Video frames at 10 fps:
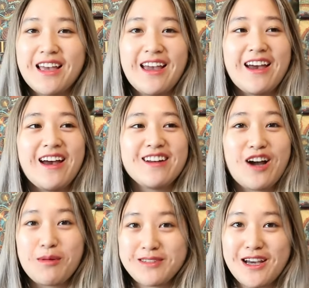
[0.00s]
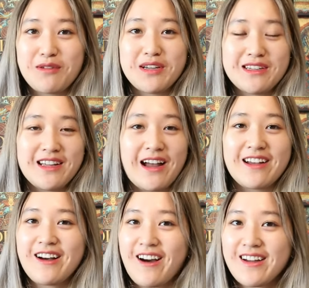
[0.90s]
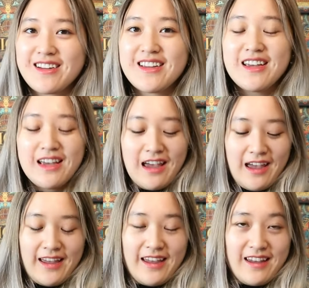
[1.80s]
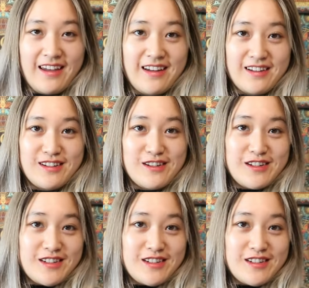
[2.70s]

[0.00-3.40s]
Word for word: and comment down what you think I got. And